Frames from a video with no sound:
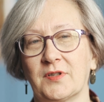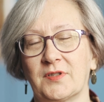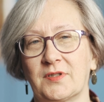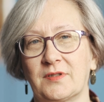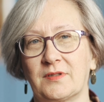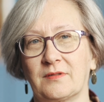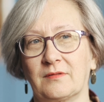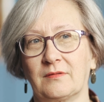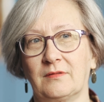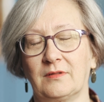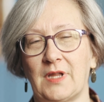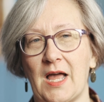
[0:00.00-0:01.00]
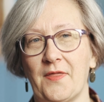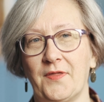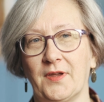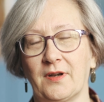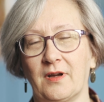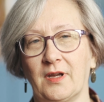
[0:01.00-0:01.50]
just glad
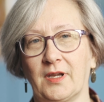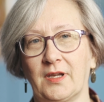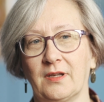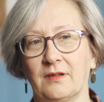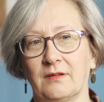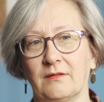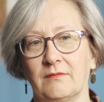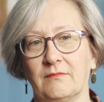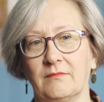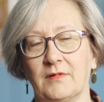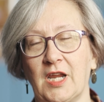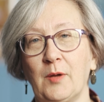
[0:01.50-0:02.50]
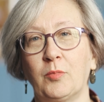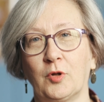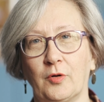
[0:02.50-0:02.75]
that I can keep